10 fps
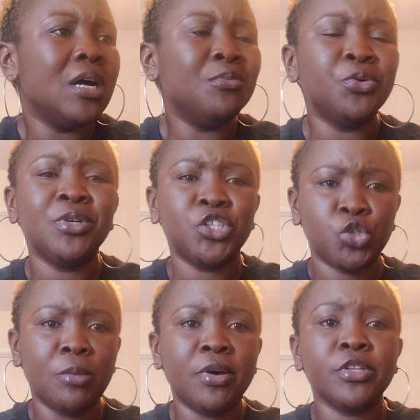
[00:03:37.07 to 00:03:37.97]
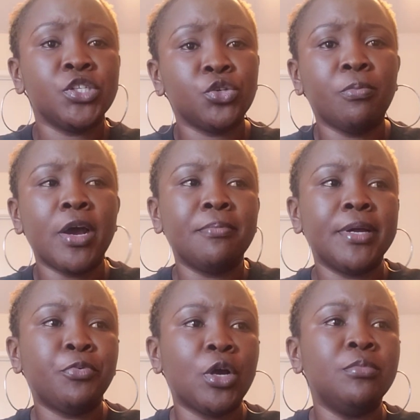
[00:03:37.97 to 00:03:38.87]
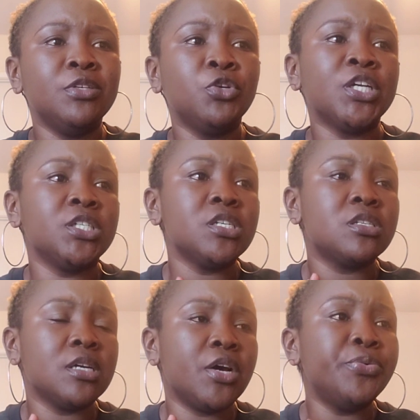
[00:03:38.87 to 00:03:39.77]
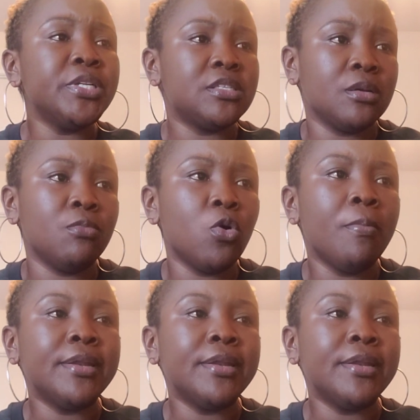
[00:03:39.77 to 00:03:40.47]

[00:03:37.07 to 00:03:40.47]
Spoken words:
I'm not really sure about the general part, but probably you can just read some more.